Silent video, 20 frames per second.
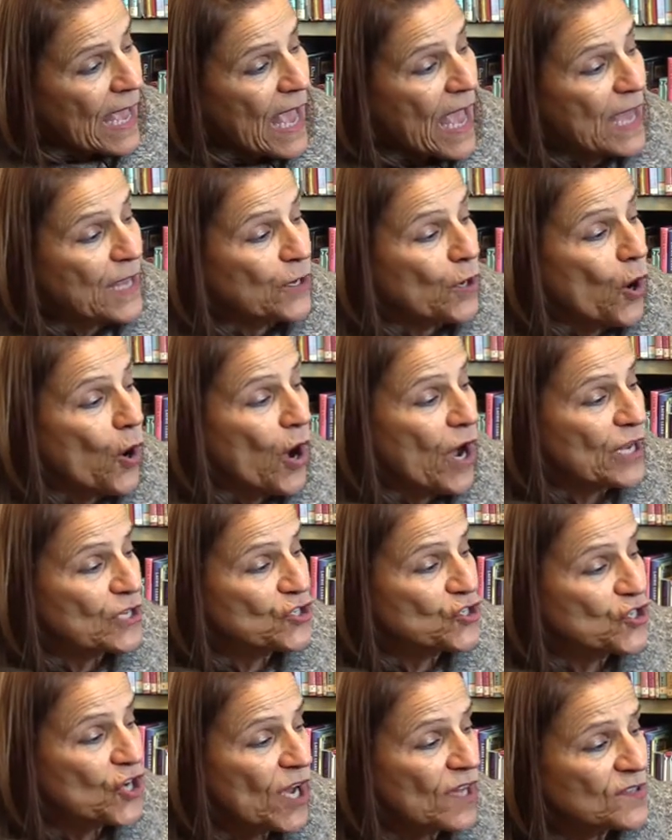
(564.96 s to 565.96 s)
and on
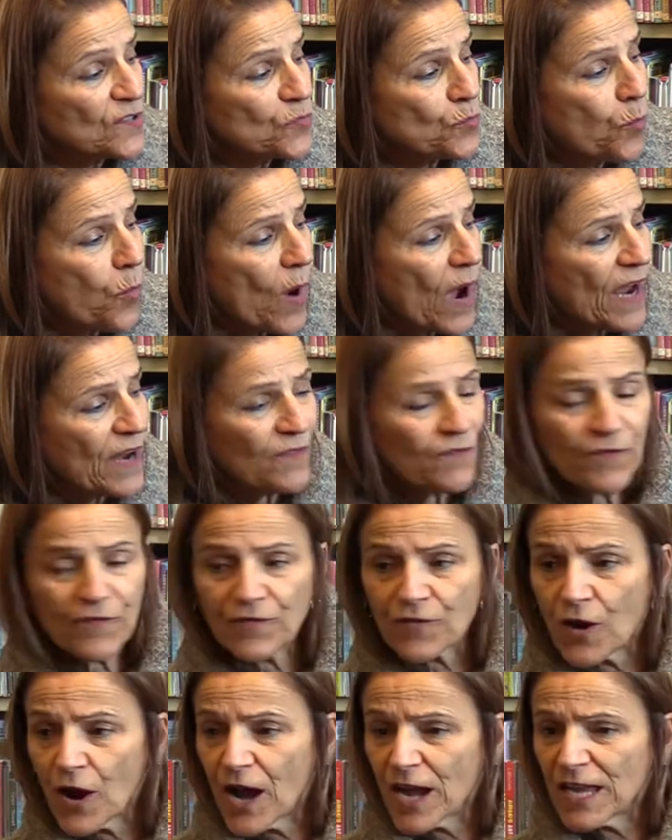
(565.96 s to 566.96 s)
just one,
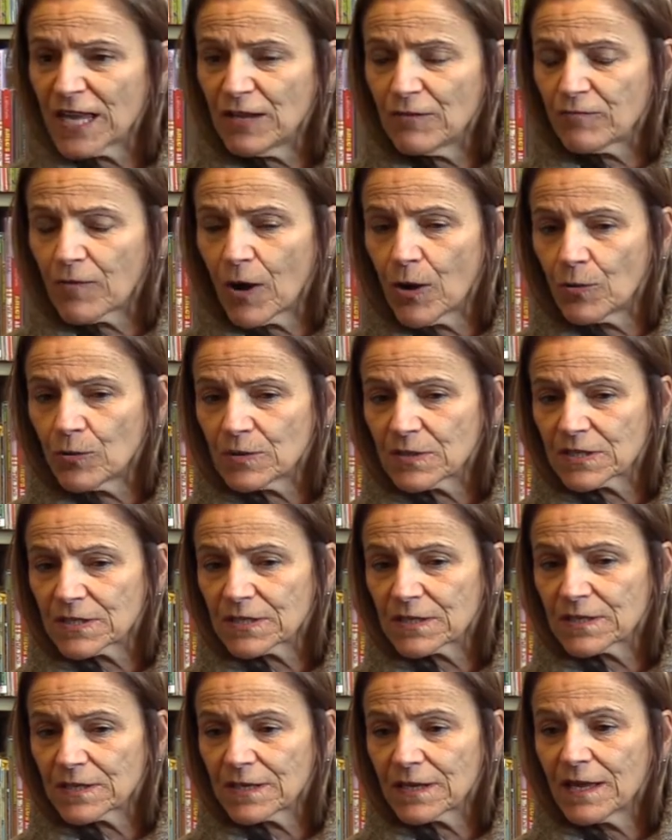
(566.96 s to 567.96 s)
Froggy wrote,
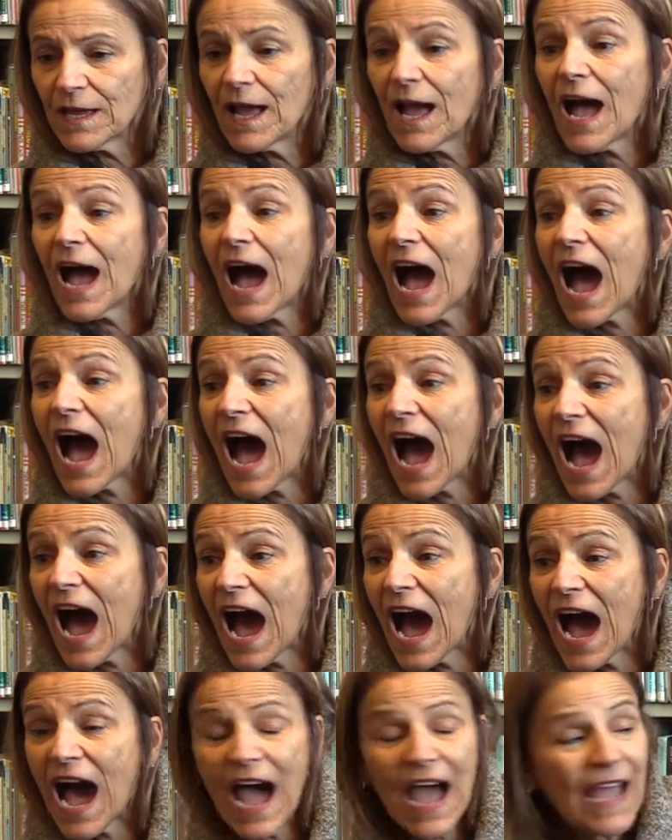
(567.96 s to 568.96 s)

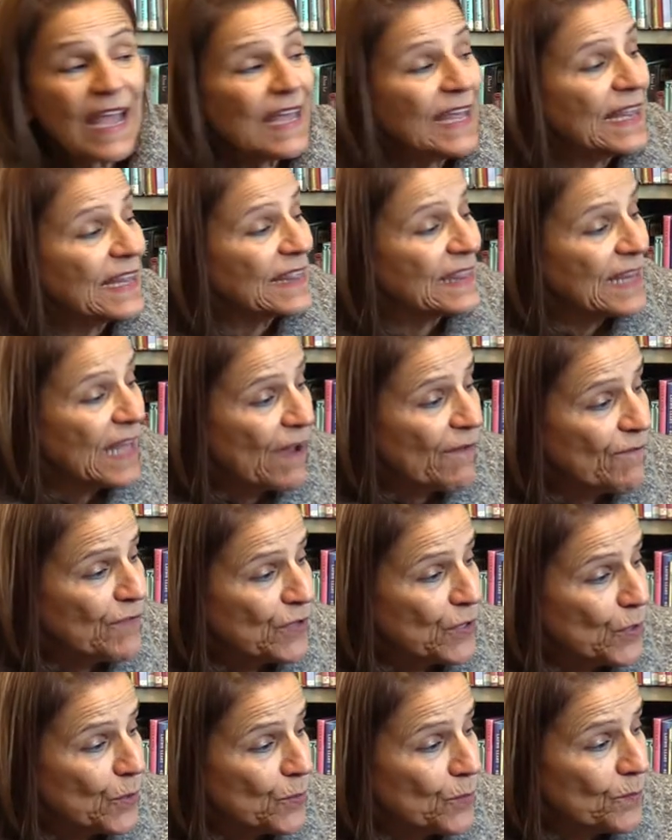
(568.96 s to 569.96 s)
I love
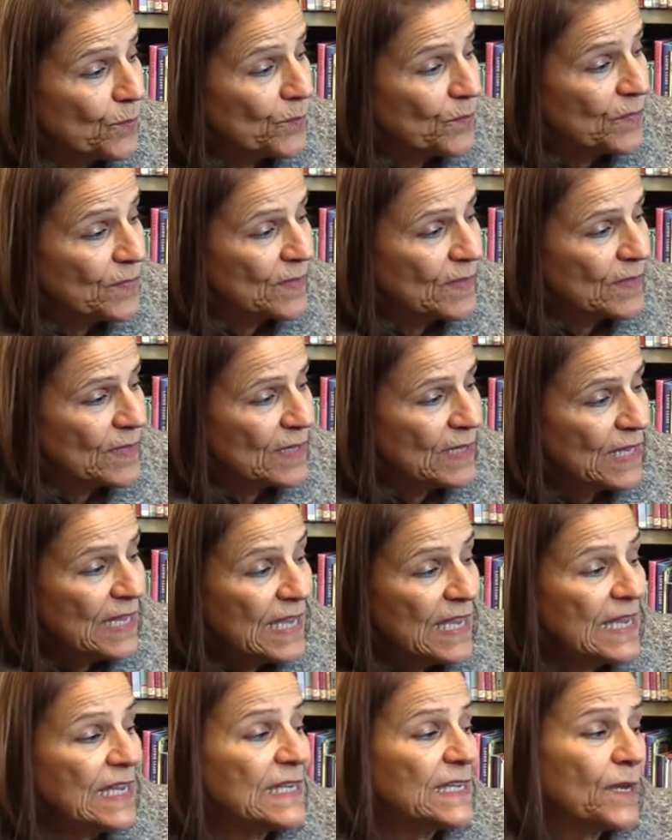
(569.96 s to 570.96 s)
you.
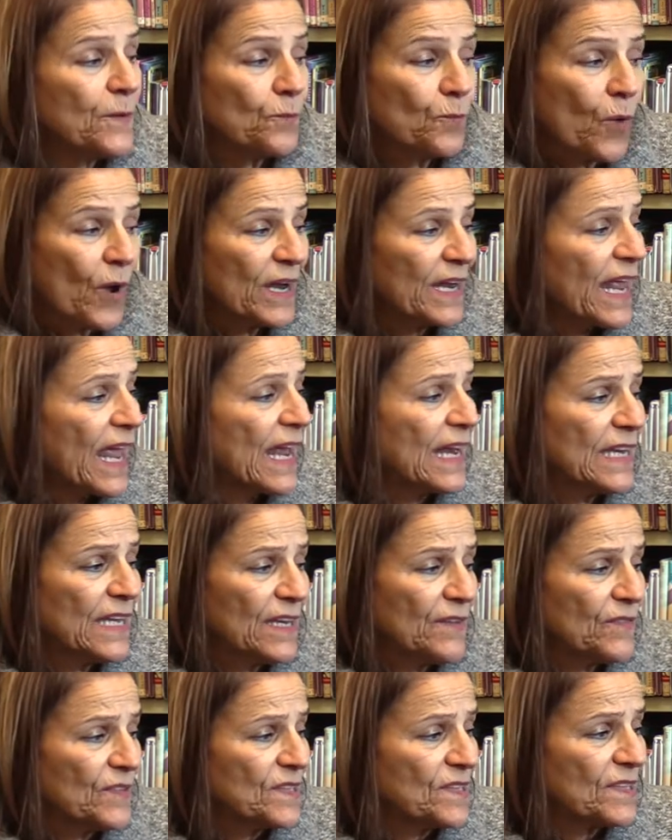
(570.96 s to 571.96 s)
He didn't want
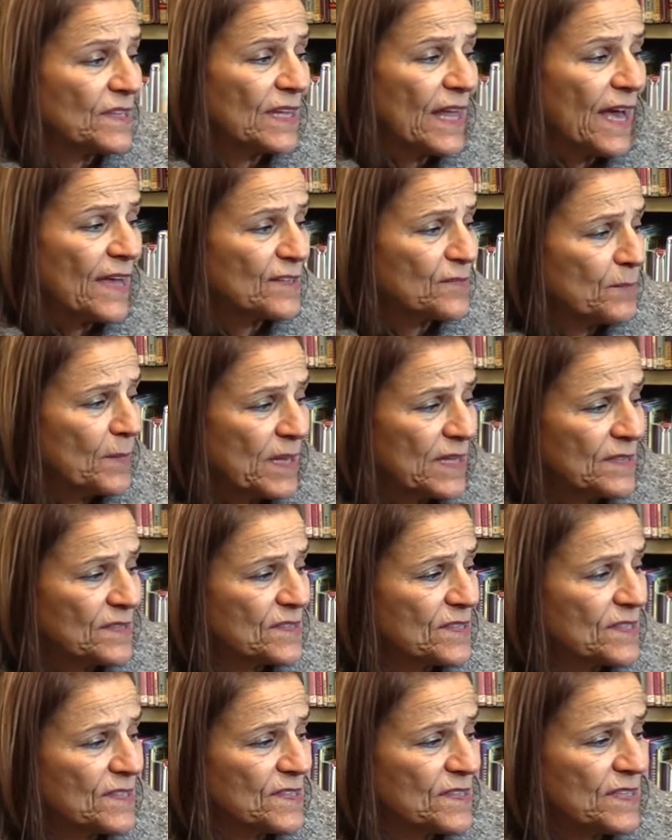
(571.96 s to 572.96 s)
any of his
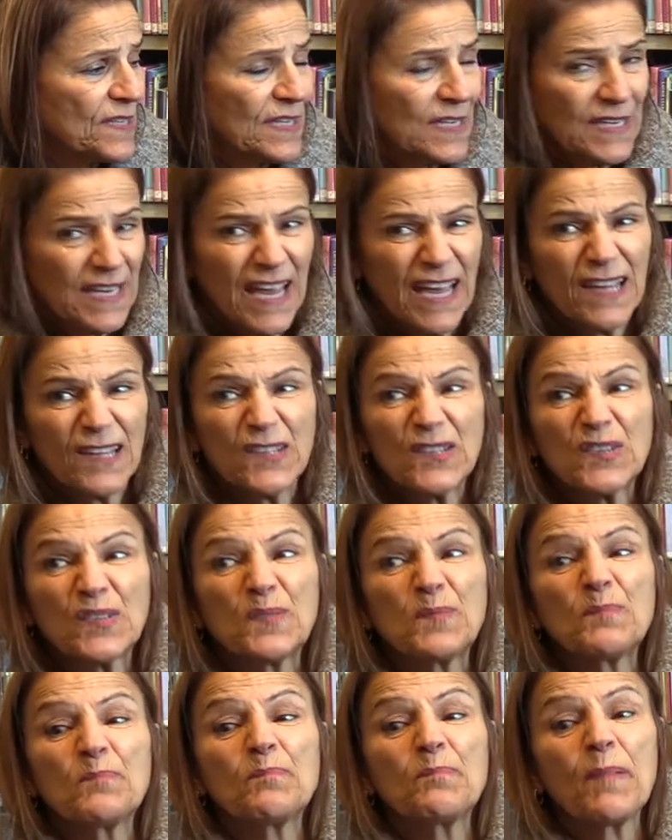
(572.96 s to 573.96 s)
classmates to see,
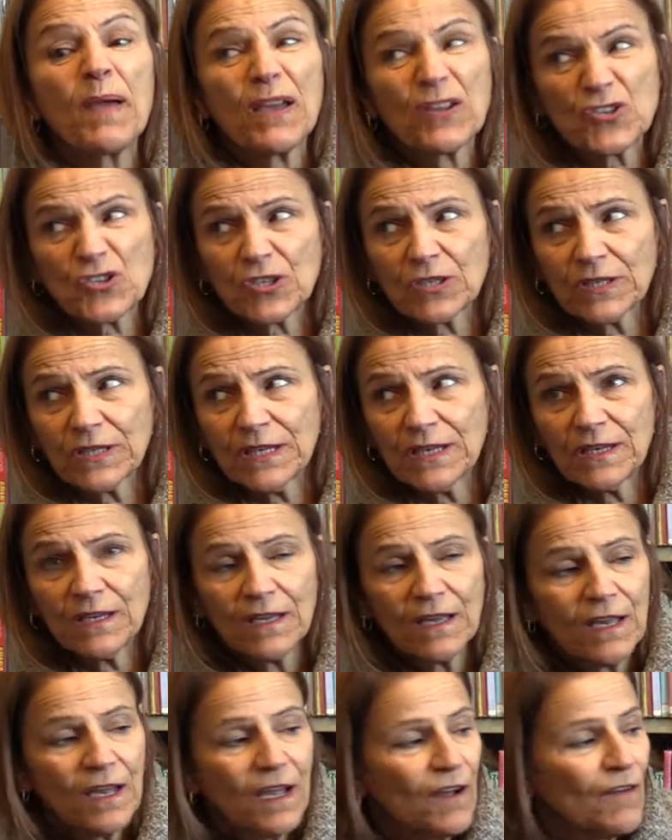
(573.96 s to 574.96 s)
especially
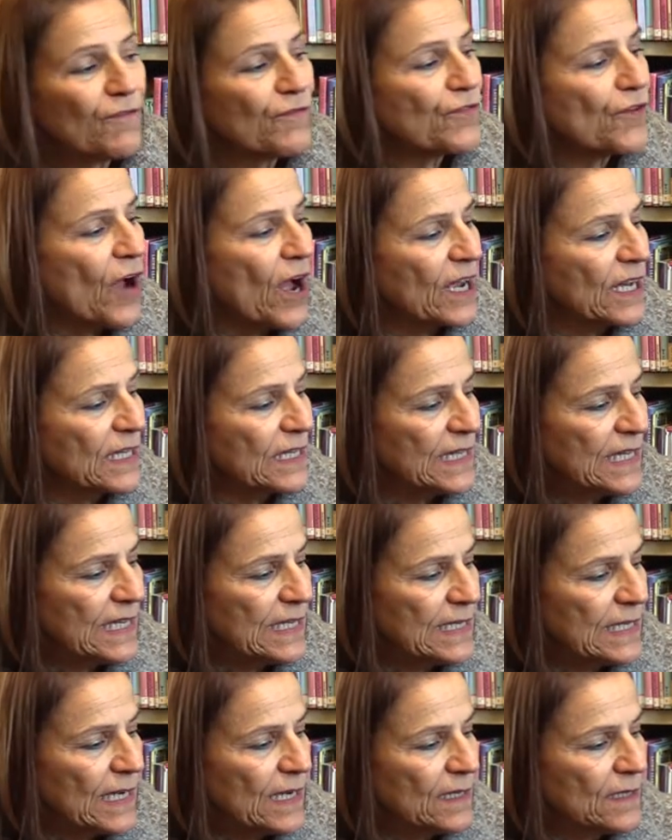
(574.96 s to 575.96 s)

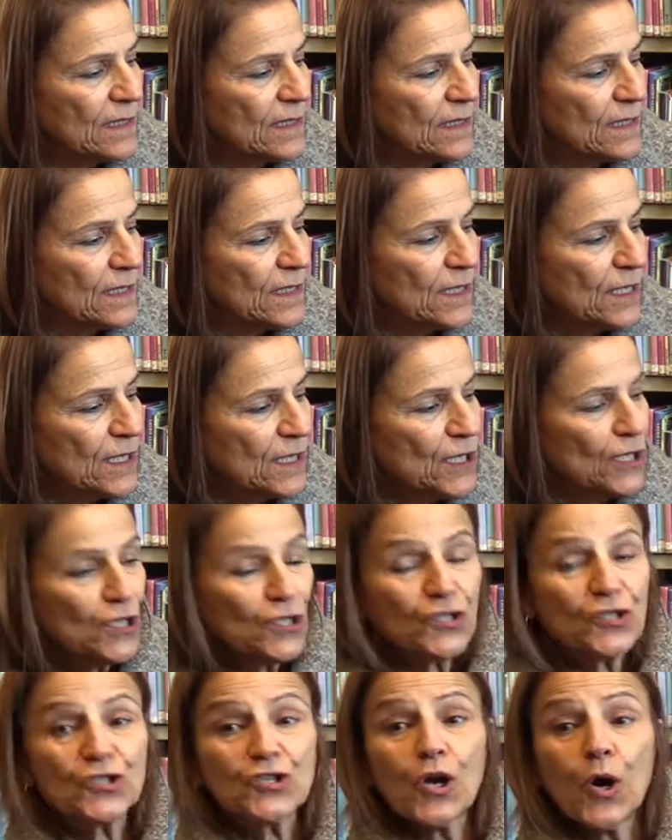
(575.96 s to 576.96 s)
Frogilina,
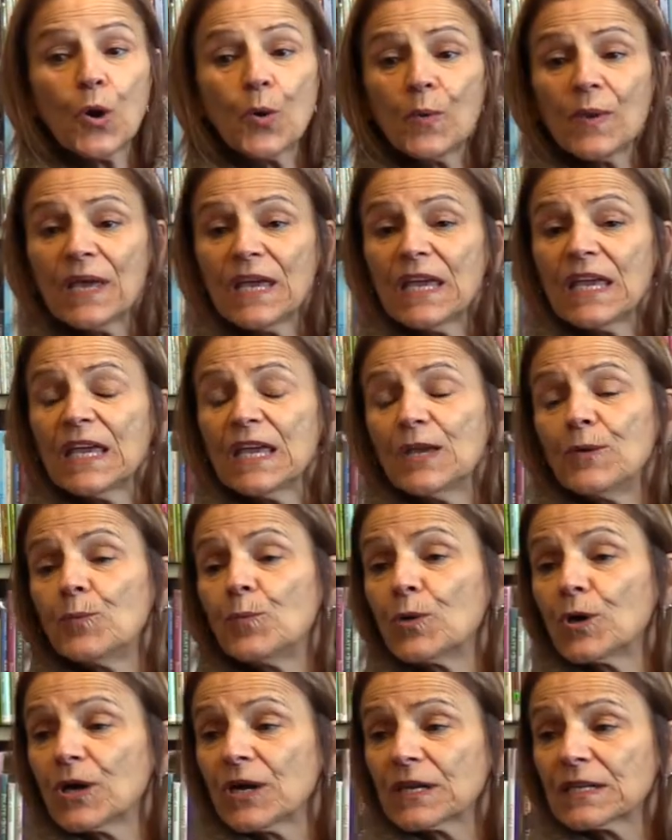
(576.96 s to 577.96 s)
So he
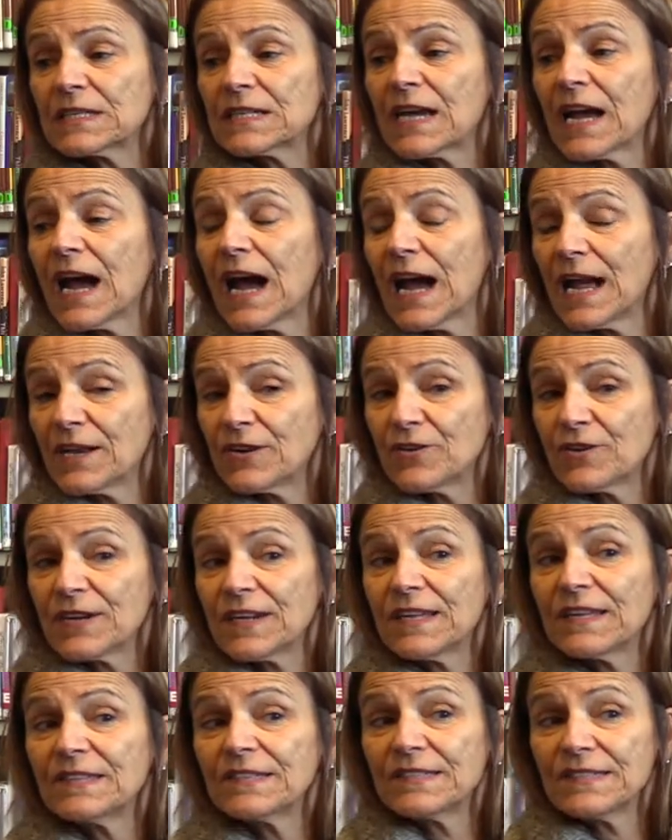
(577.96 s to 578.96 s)
worked under
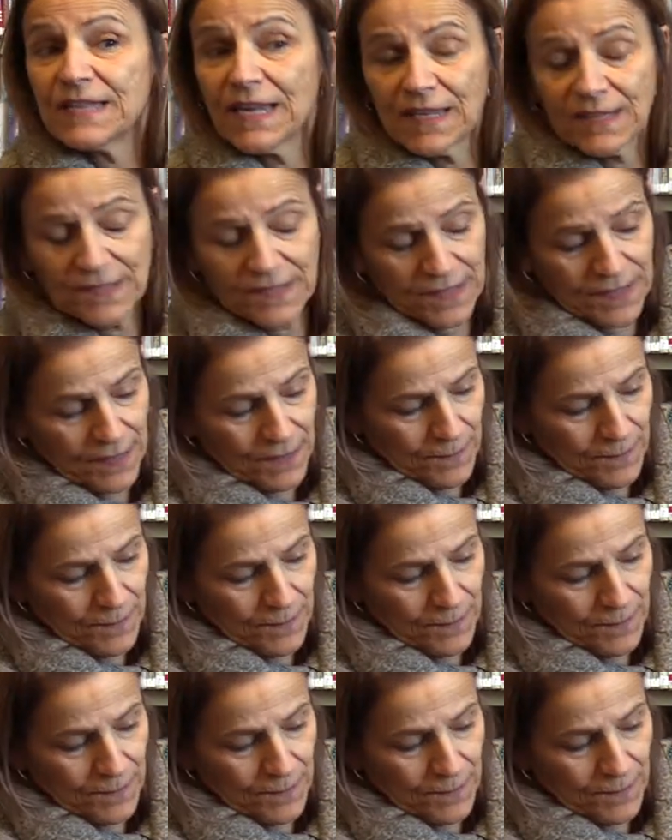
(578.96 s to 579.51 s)
his desk.